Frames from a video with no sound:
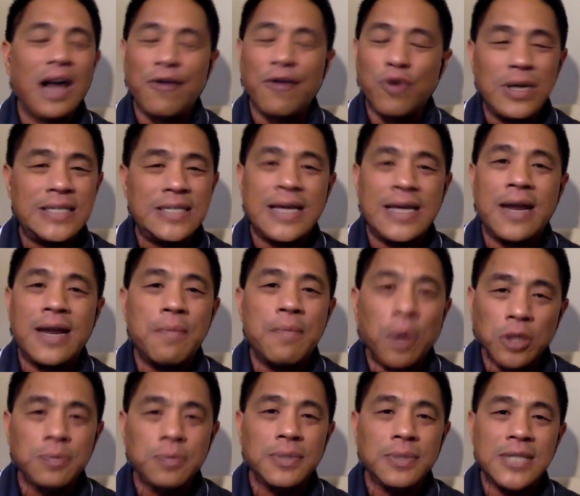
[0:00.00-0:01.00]
already said it
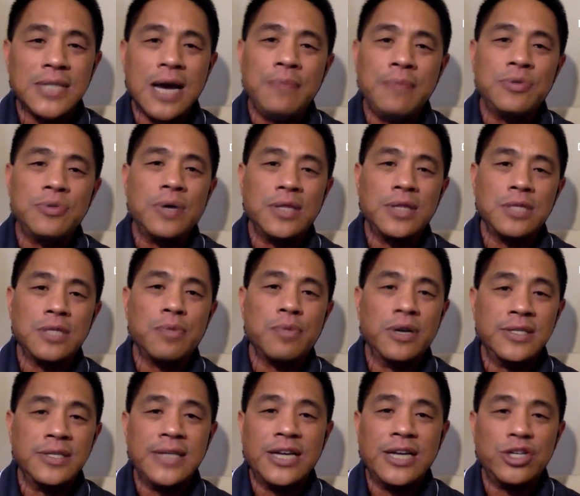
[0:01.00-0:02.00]
multiple times throughout this
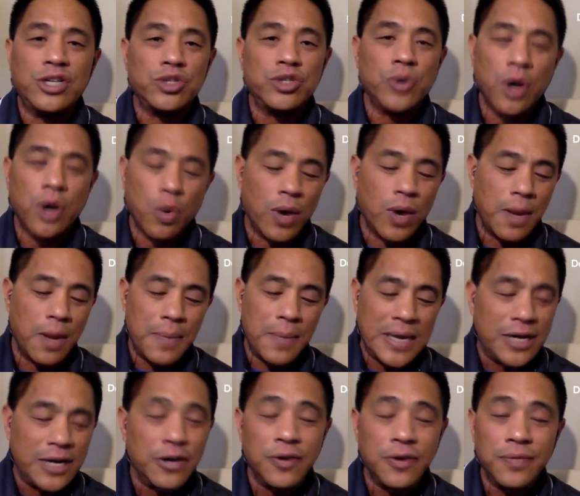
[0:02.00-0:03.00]
presentation, so I don't want to
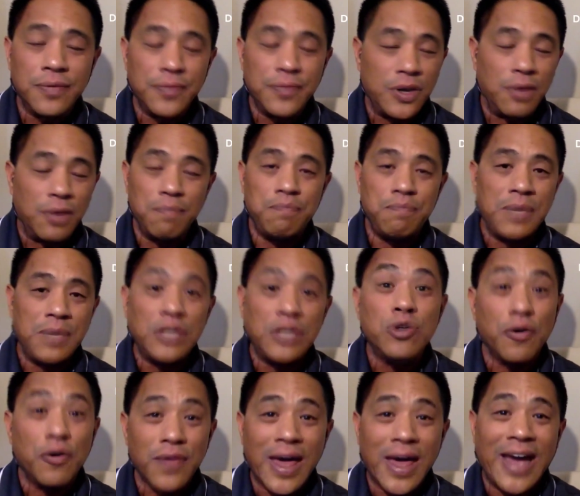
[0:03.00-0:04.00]
beat you
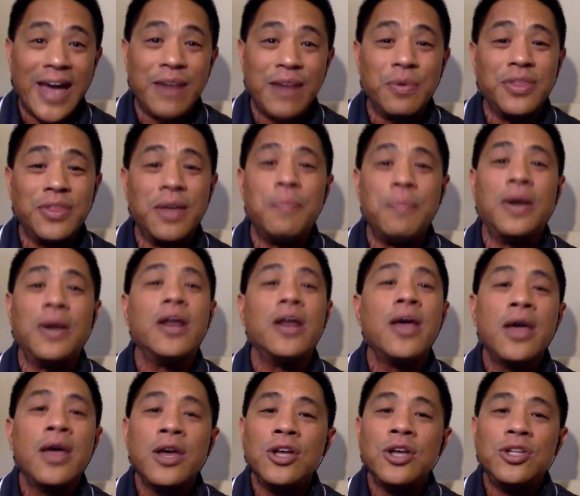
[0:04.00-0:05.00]
over the head with it, but
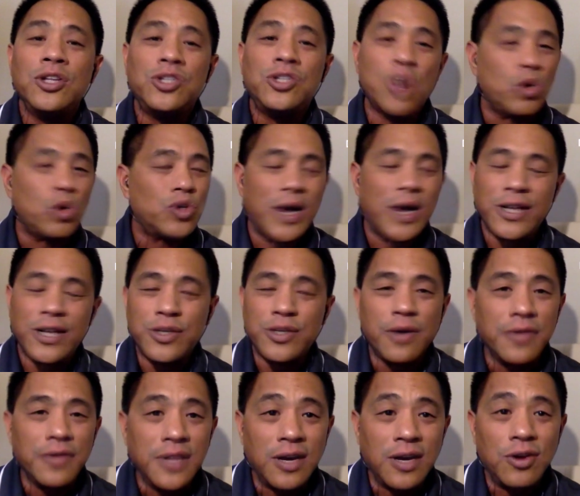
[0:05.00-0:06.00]
don't try to do
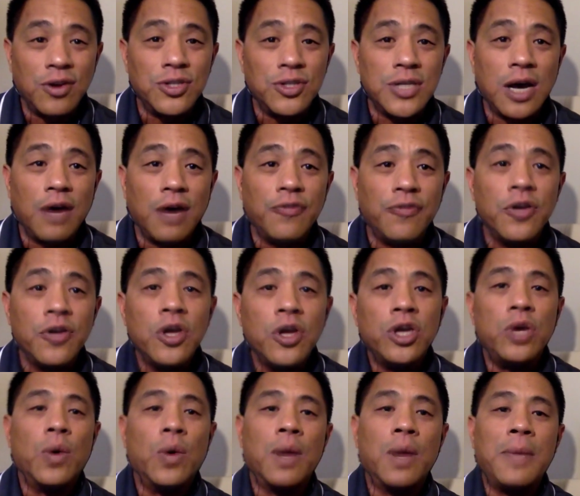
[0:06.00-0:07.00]
everything yourself.
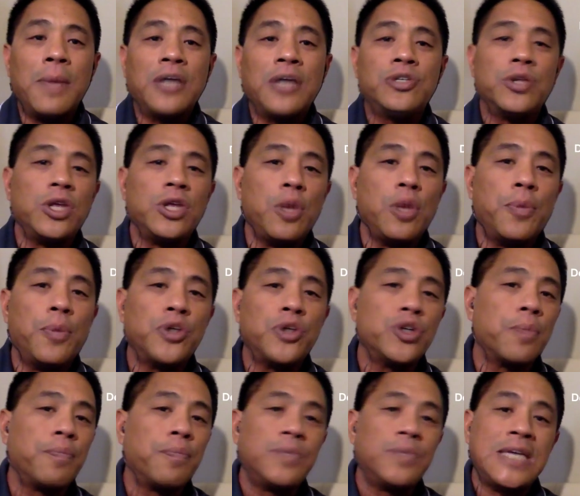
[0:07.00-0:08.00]
You want to make sure that you put
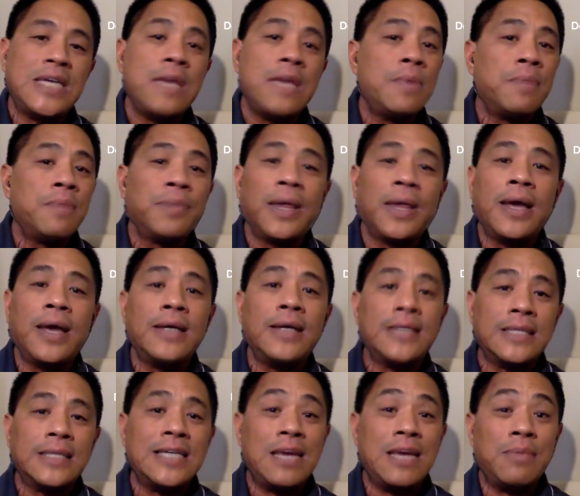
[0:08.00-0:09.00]
your team in place, a
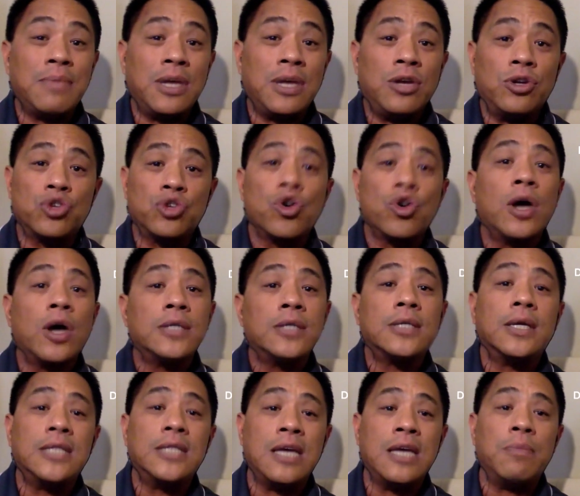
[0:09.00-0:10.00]
team that you trust,
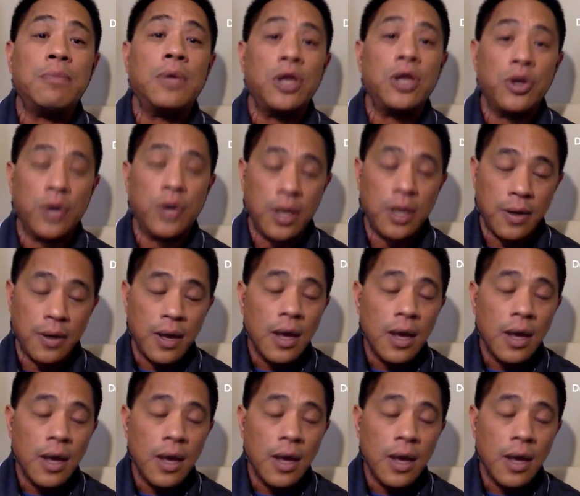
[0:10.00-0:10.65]
a team that you can